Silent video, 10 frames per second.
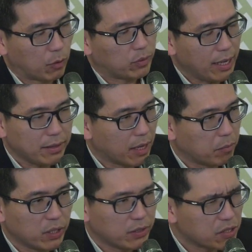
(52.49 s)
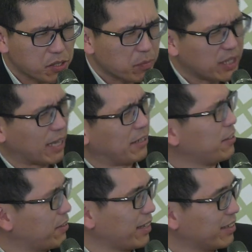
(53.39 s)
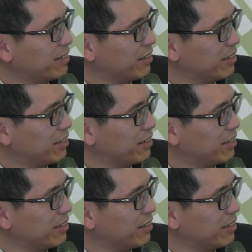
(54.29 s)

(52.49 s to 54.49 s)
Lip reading: Now, that number doesn't mean anything,